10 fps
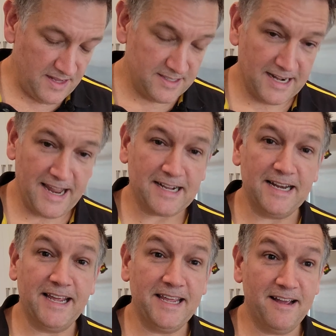So
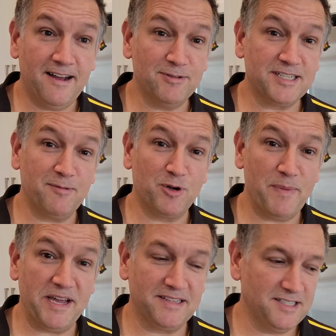luckily I was able to
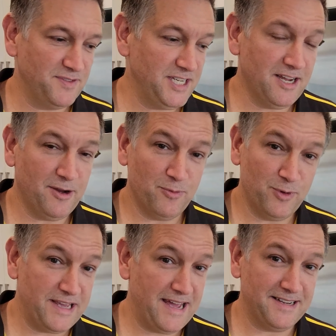make this video.
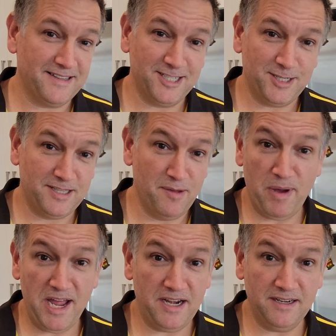Without the
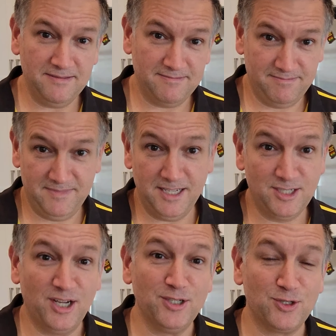bun,
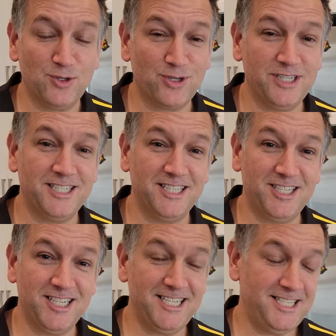there's no story to the
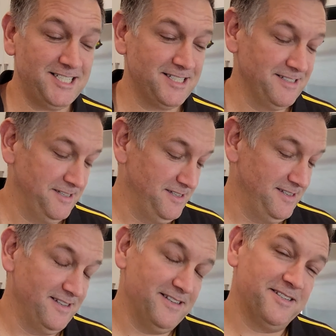cheese.
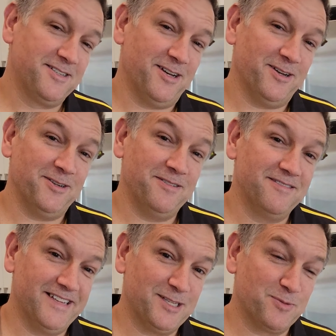So
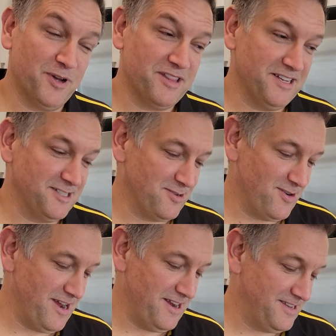that's where things are
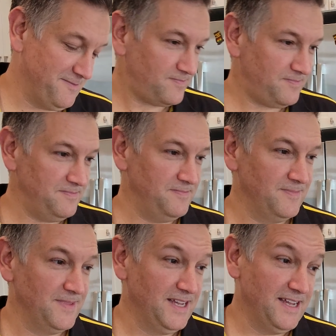at.
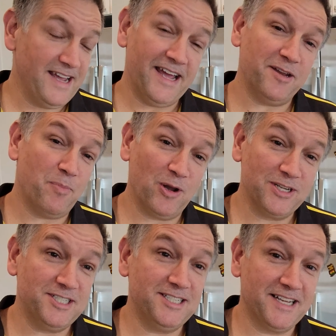And
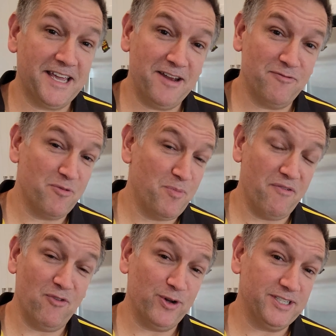apologies again for
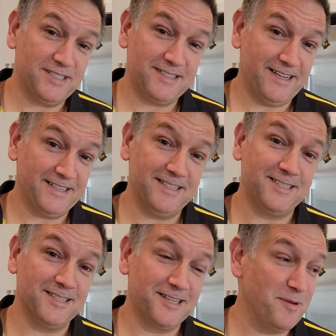my voice.
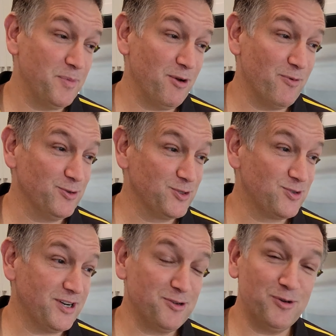This is going to be a real
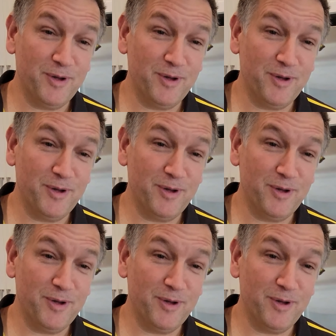struggle,